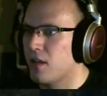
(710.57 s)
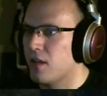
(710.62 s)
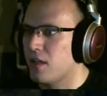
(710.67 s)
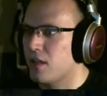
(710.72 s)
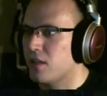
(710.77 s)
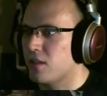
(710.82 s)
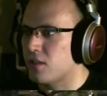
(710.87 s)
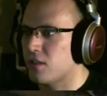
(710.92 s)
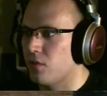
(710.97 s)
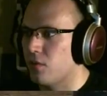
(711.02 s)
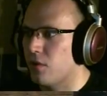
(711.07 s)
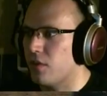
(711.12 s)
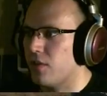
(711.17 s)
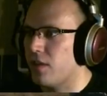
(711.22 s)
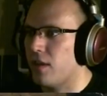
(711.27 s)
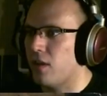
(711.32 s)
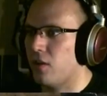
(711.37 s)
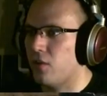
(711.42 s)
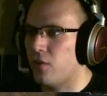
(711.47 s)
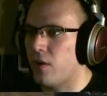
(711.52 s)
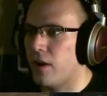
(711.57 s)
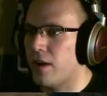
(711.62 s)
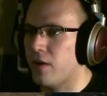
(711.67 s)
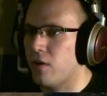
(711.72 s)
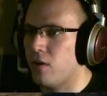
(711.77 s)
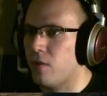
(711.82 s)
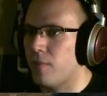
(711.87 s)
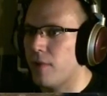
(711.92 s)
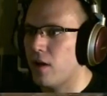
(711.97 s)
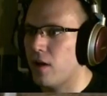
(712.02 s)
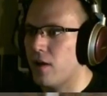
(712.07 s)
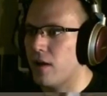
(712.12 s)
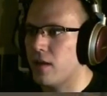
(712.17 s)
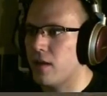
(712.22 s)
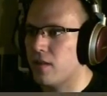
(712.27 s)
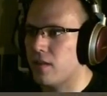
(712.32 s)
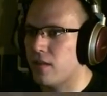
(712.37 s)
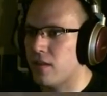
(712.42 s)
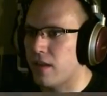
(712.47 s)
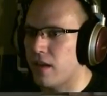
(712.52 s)
So what the hell do I know about
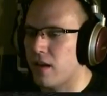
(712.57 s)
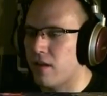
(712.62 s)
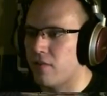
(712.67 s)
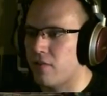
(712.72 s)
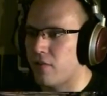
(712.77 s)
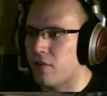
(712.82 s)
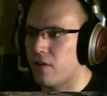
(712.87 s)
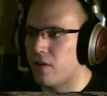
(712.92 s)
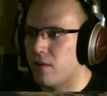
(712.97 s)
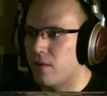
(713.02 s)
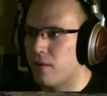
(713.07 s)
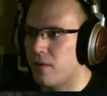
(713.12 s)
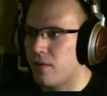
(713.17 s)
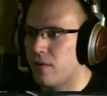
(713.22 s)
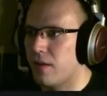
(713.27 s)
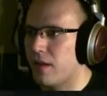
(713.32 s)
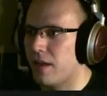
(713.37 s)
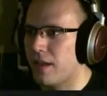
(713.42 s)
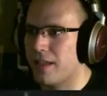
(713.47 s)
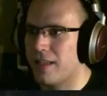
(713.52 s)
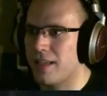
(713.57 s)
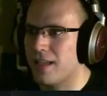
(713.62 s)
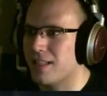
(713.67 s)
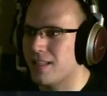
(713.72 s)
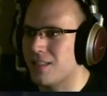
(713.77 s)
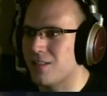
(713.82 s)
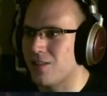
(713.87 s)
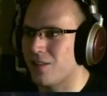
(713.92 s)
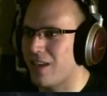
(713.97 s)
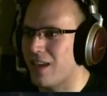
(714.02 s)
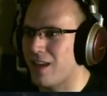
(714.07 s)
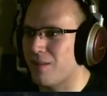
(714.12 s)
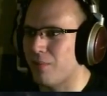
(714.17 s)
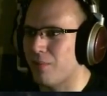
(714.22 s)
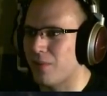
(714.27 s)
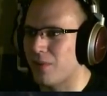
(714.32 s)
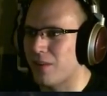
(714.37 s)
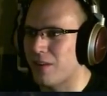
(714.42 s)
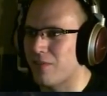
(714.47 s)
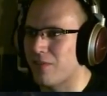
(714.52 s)
anything, ever? I still can't
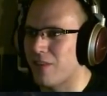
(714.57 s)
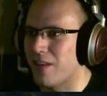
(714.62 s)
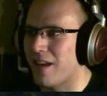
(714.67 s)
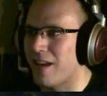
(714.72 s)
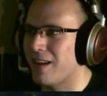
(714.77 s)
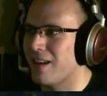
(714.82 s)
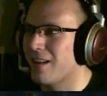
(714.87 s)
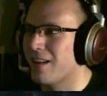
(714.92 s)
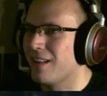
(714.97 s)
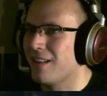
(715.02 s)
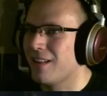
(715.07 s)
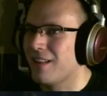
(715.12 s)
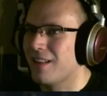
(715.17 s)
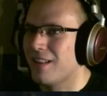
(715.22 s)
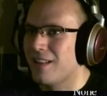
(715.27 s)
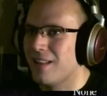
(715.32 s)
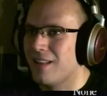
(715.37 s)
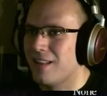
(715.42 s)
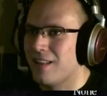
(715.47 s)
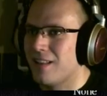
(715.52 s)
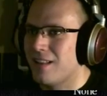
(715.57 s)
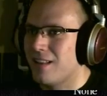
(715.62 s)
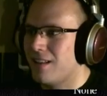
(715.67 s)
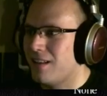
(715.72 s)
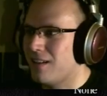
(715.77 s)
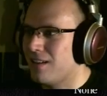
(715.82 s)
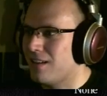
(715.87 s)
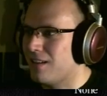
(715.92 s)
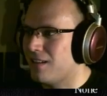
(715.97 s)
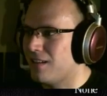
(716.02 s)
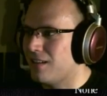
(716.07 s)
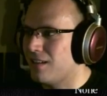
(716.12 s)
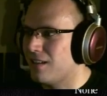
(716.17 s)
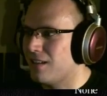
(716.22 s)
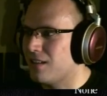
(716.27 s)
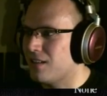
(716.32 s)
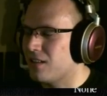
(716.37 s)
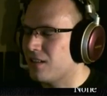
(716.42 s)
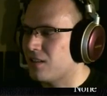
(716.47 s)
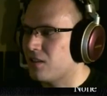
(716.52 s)
believe that. Uh,
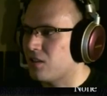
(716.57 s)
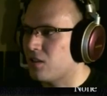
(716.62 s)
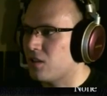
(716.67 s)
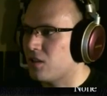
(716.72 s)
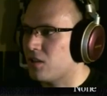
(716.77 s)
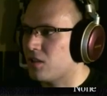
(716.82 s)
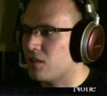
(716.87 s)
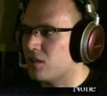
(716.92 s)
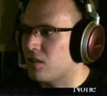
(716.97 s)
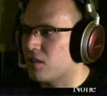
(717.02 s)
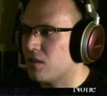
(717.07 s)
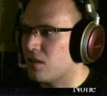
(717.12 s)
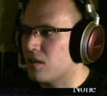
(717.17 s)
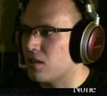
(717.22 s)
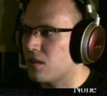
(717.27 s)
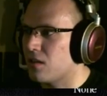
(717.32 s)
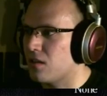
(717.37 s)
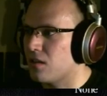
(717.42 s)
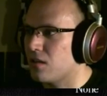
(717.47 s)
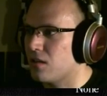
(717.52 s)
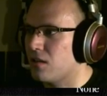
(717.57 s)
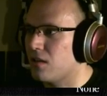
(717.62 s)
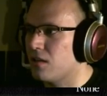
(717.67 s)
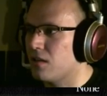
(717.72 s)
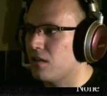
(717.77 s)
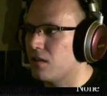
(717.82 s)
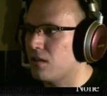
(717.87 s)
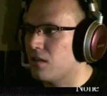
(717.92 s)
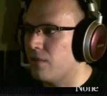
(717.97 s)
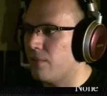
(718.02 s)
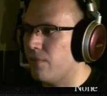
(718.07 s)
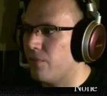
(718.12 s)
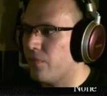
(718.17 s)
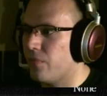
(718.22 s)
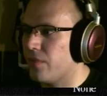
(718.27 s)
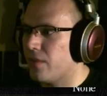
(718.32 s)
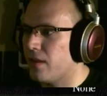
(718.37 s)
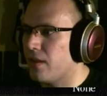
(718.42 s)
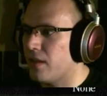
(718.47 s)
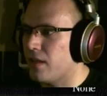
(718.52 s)
da, da, da,
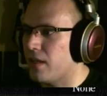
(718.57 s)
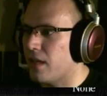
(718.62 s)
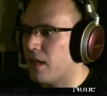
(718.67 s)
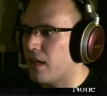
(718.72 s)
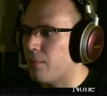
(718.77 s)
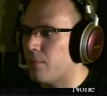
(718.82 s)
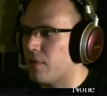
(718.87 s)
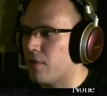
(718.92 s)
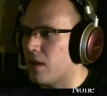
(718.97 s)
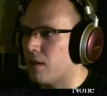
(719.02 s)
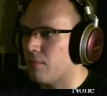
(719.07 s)
yep, yep,